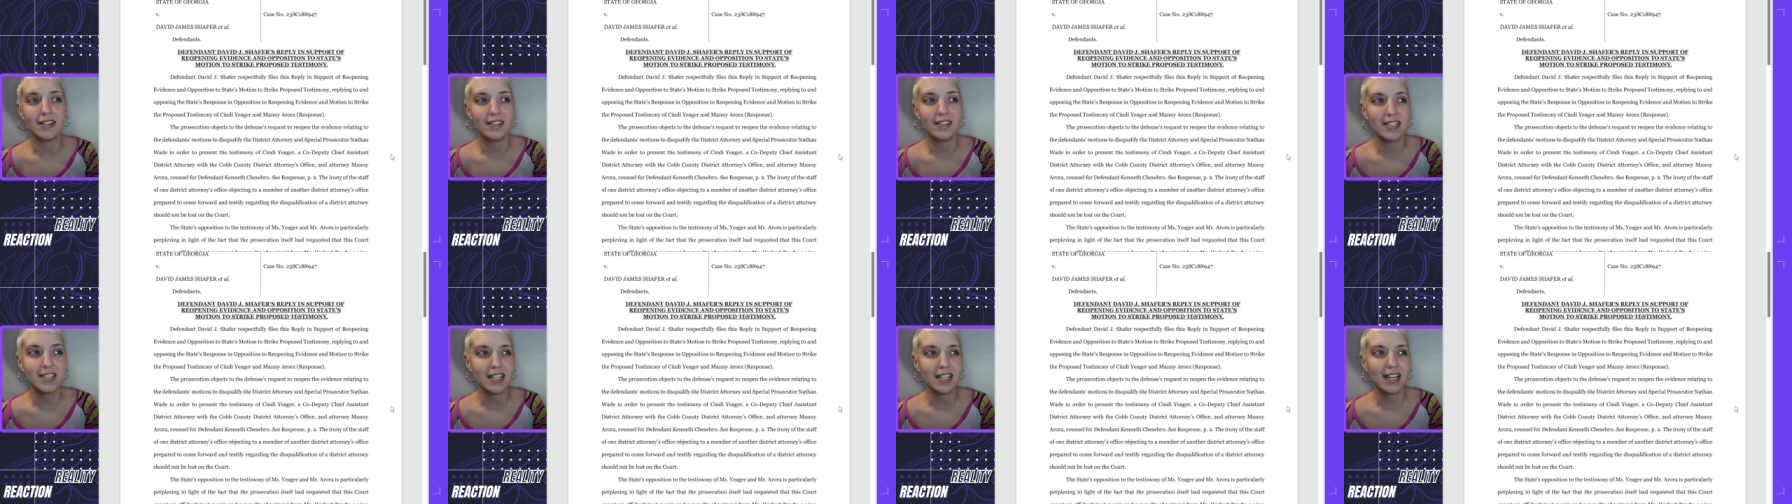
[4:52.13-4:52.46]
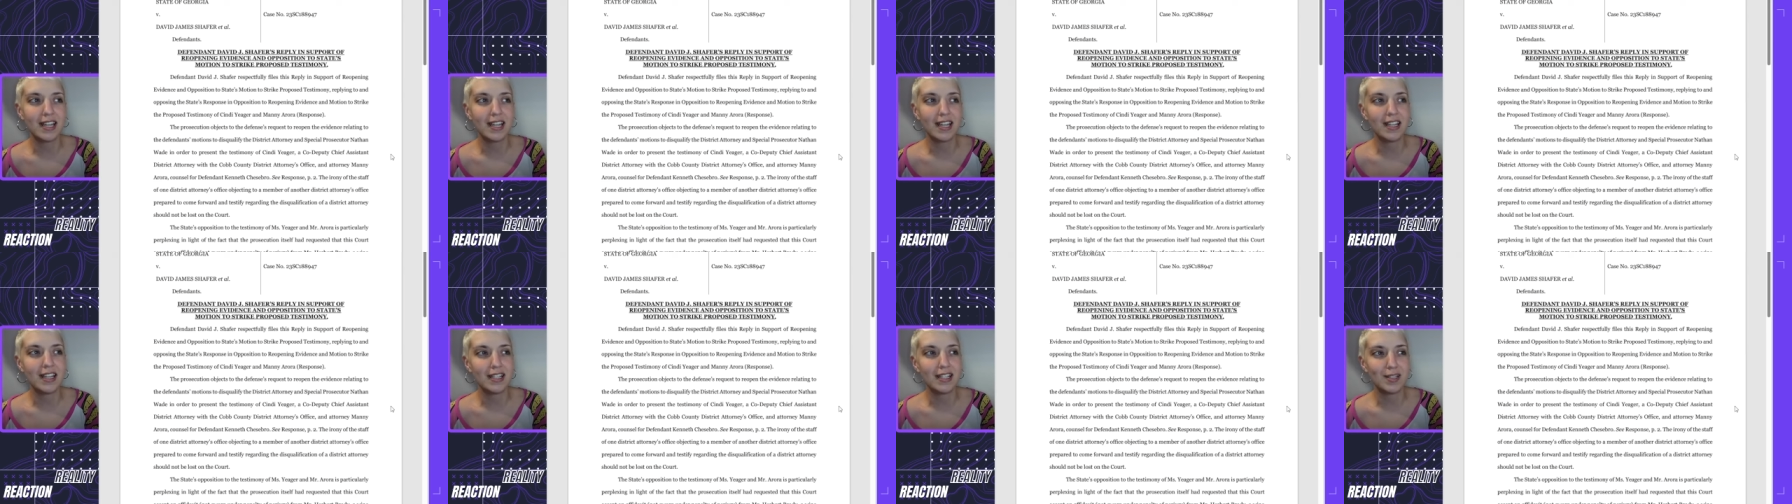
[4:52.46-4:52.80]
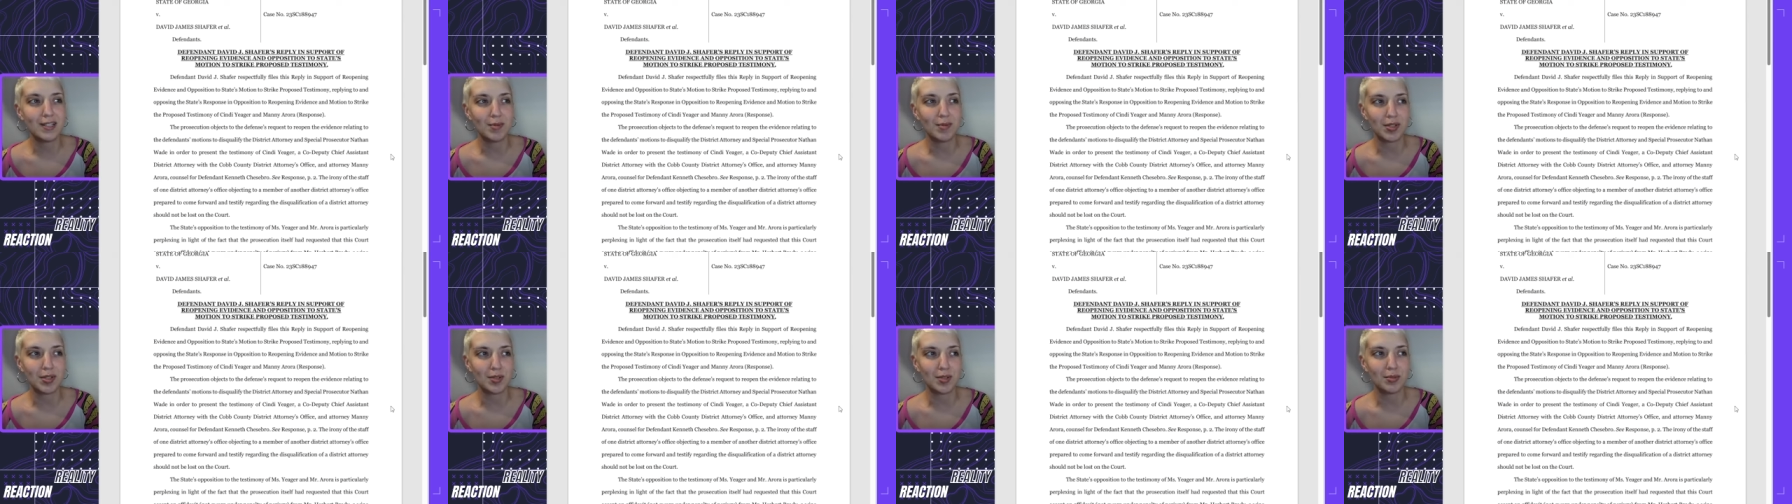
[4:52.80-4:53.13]
the DA and
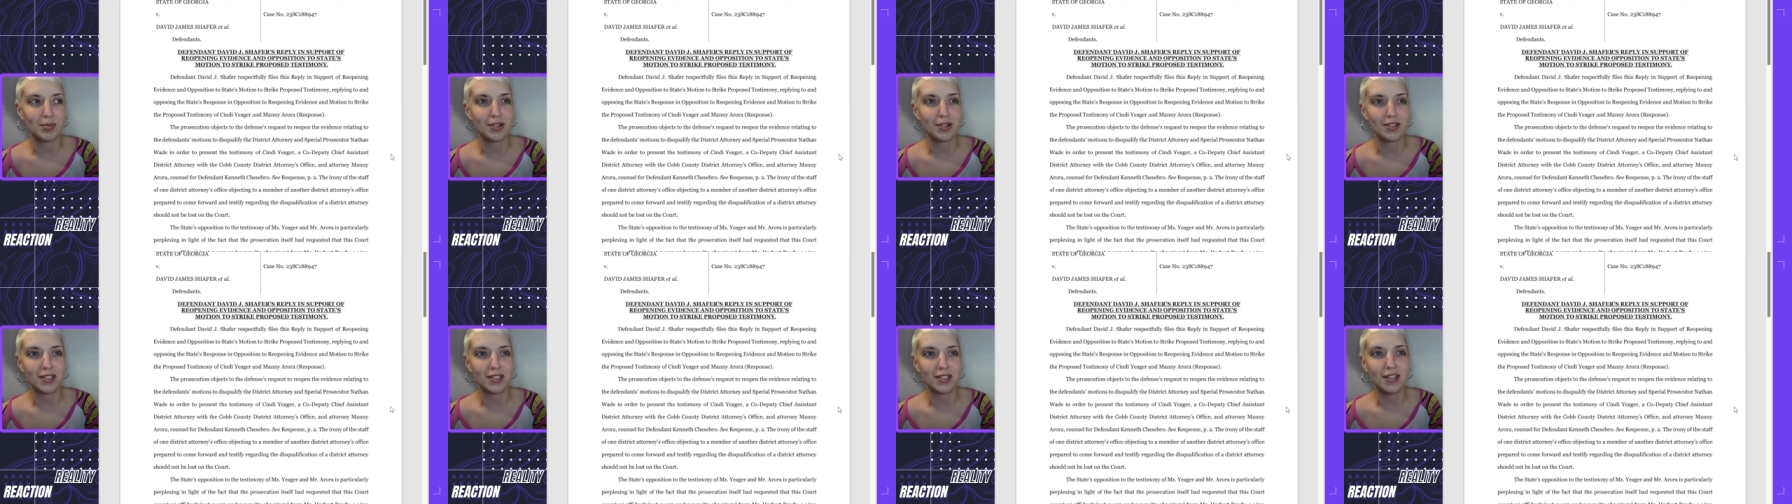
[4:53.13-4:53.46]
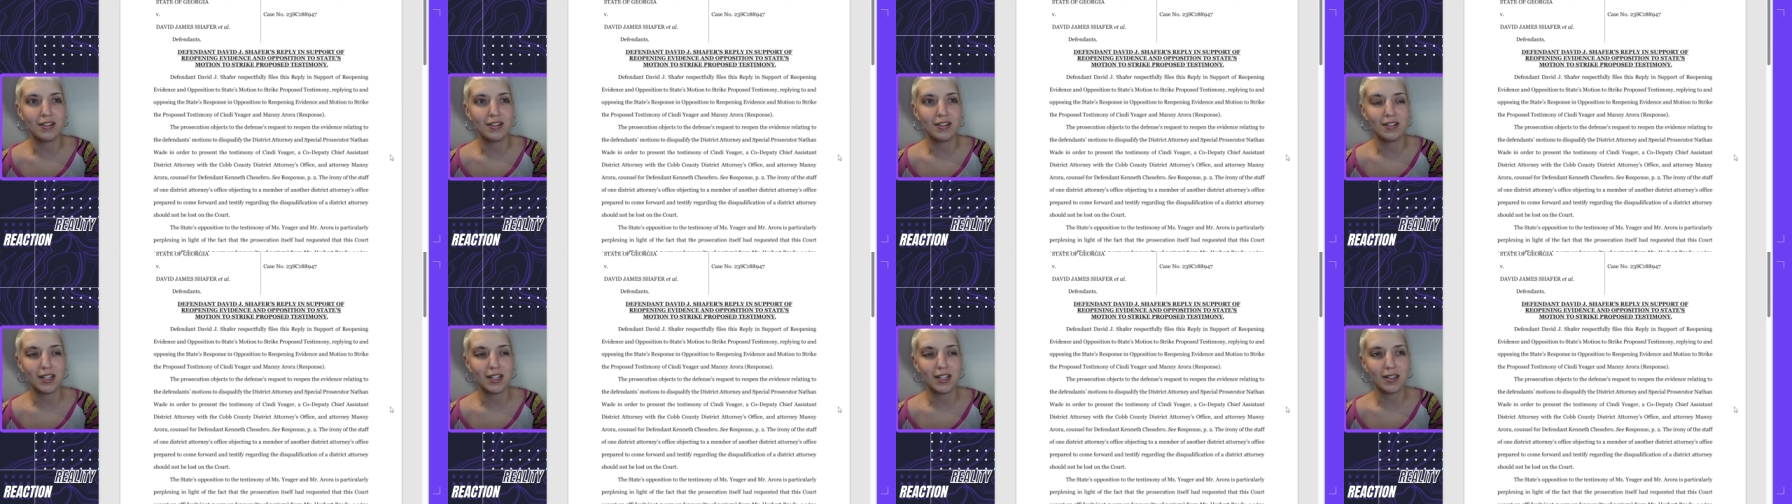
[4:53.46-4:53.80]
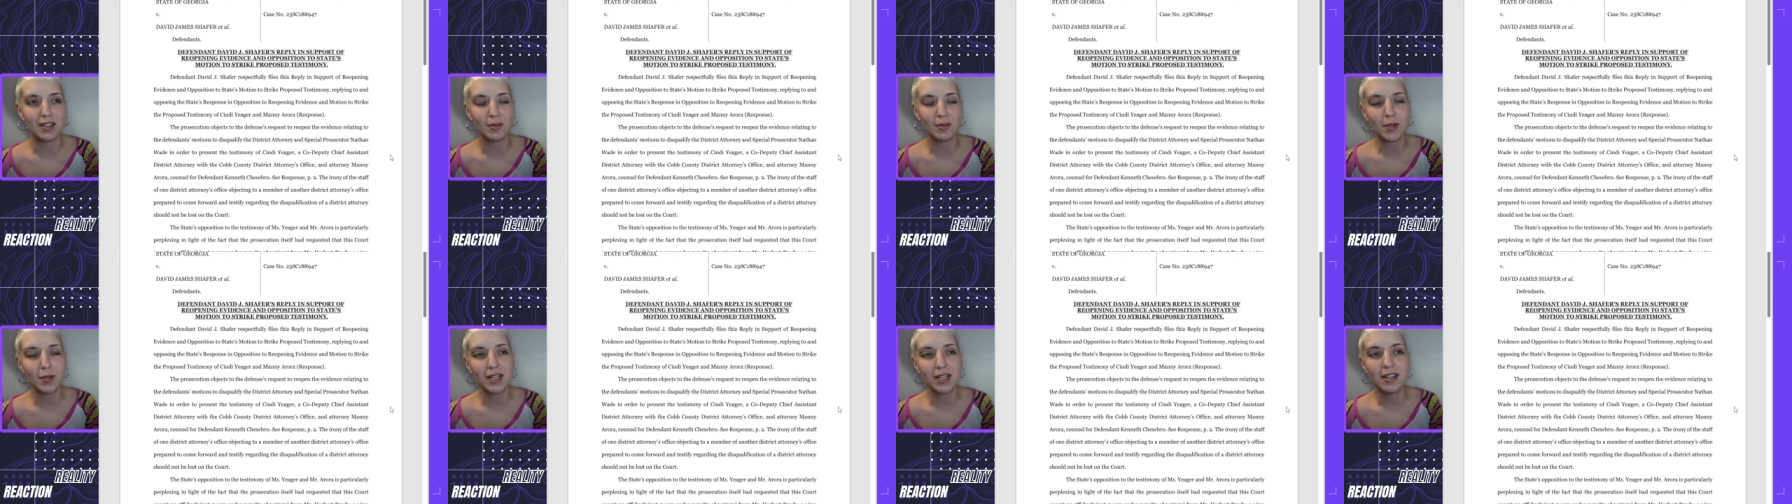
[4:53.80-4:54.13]
Special Prosecutor
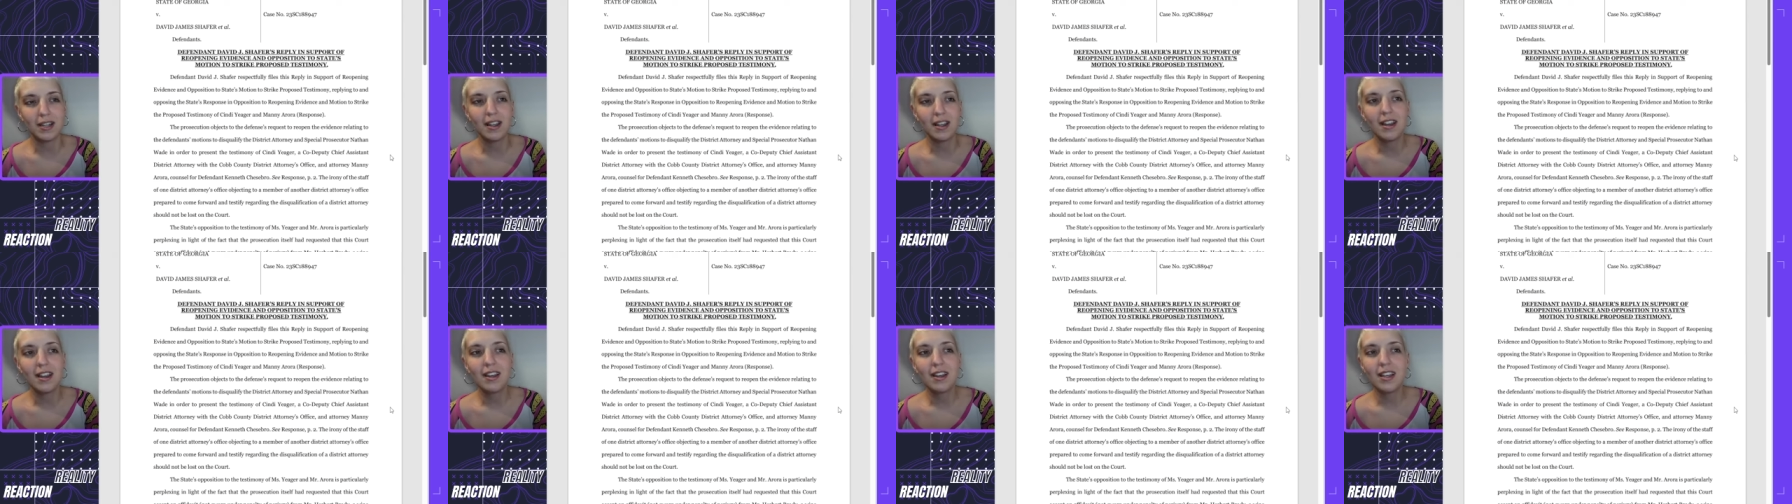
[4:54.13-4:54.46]
Nathan Wade